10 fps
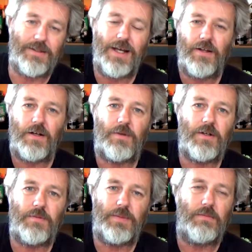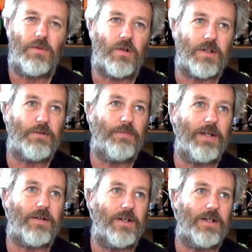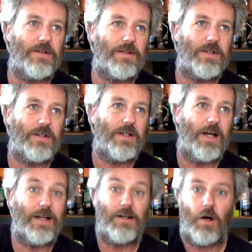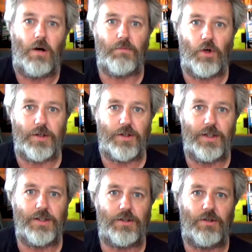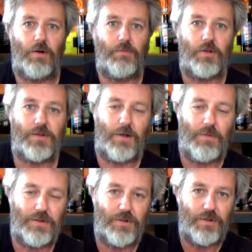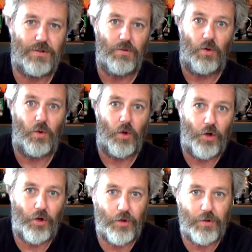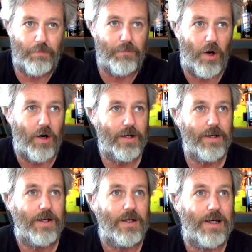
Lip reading: Now that I'm a little bit more experienced, and I'm not a teacher, I'm not someone to learn by.